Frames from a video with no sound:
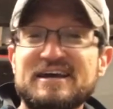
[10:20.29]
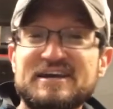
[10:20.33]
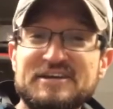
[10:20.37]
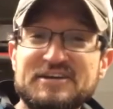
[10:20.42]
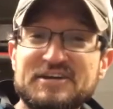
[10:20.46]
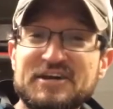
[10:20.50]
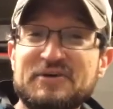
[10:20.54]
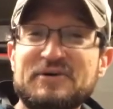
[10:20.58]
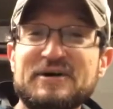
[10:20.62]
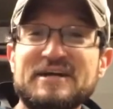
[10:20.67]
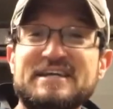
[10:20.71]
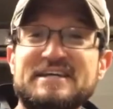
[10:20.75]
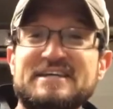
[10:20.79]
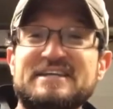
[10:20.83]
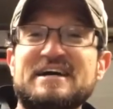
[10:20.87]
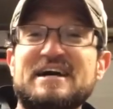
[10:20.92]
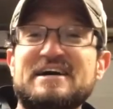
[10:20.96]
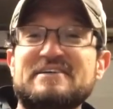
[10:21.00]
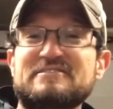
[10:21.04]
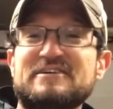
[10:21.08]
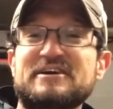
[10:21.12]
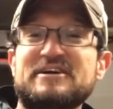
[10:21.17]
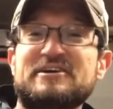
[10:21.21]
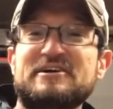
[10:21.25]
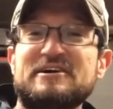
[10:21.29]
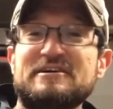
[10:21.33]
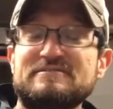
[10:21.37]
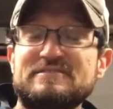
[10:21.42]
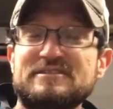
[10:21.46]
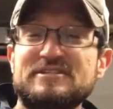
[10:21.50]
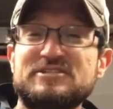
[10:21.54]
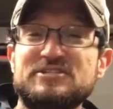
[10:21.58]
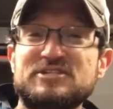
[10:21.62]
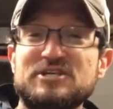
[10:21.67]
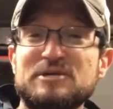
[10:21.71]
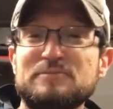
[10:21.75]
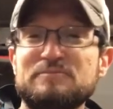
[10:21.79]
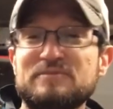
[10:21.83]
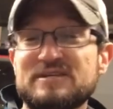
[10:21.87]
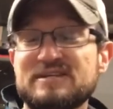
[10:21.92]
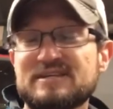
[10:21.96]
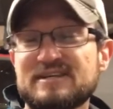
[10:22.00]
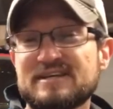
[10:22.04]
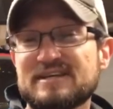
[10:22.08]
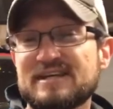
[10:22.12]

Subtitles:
No, I cannot write off the Jeep, and